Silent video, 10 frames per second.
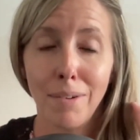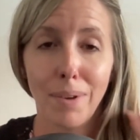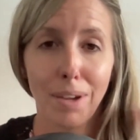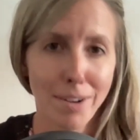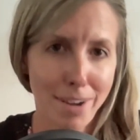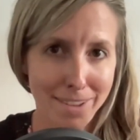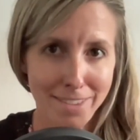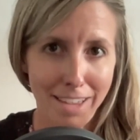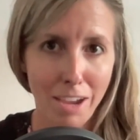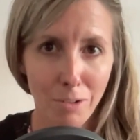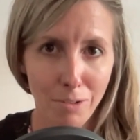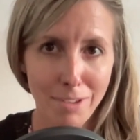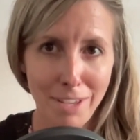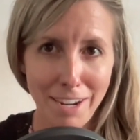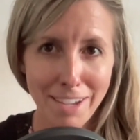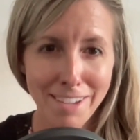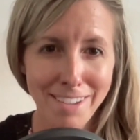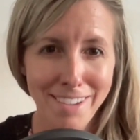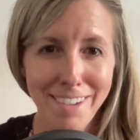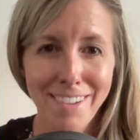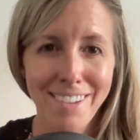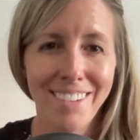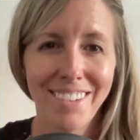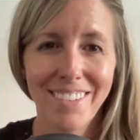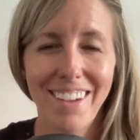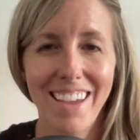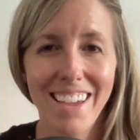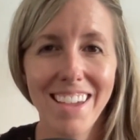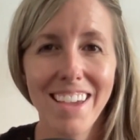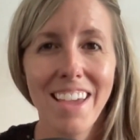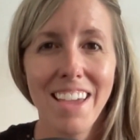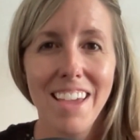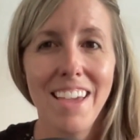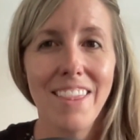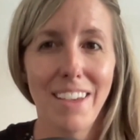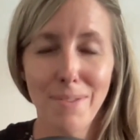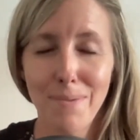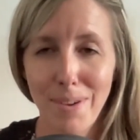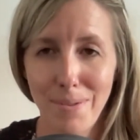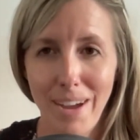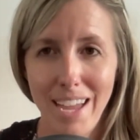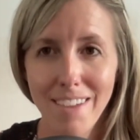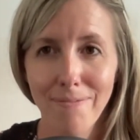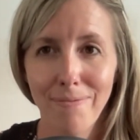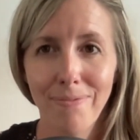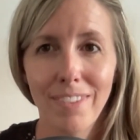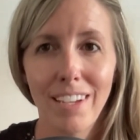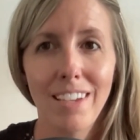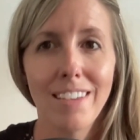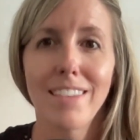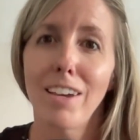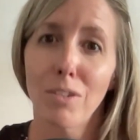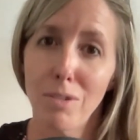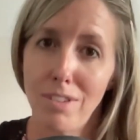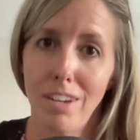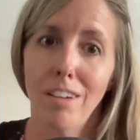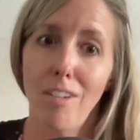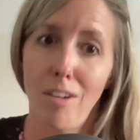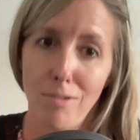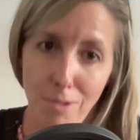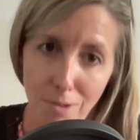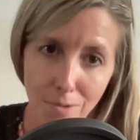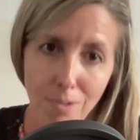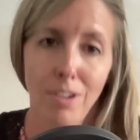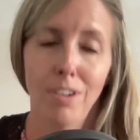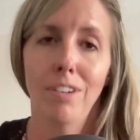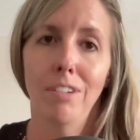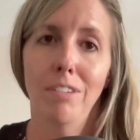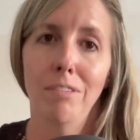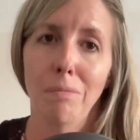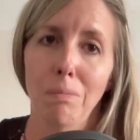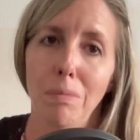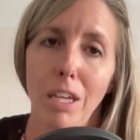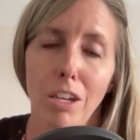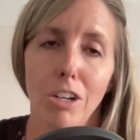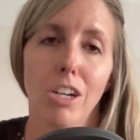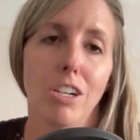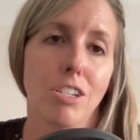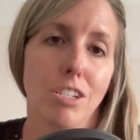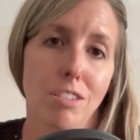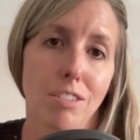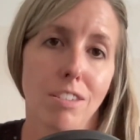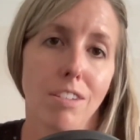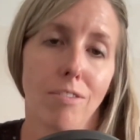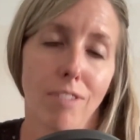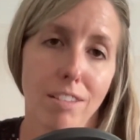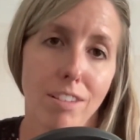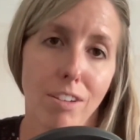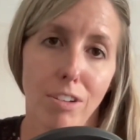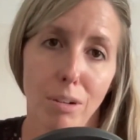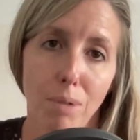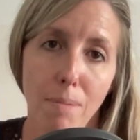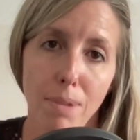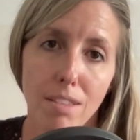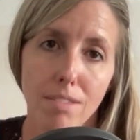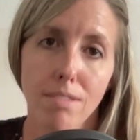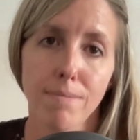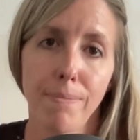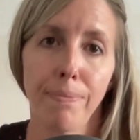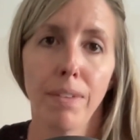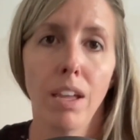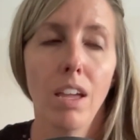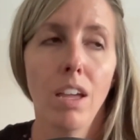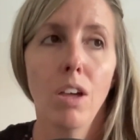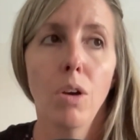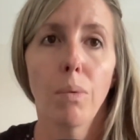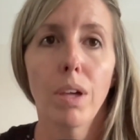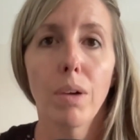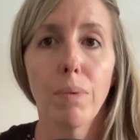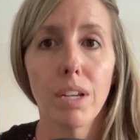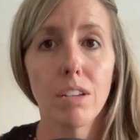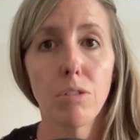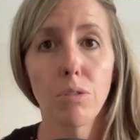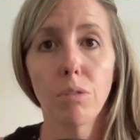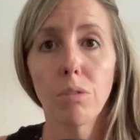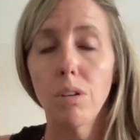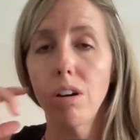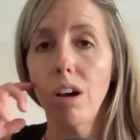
We are not sacral sitting. Okay, that's one way. Sacral sitting also encourages resting on your prominence. We want to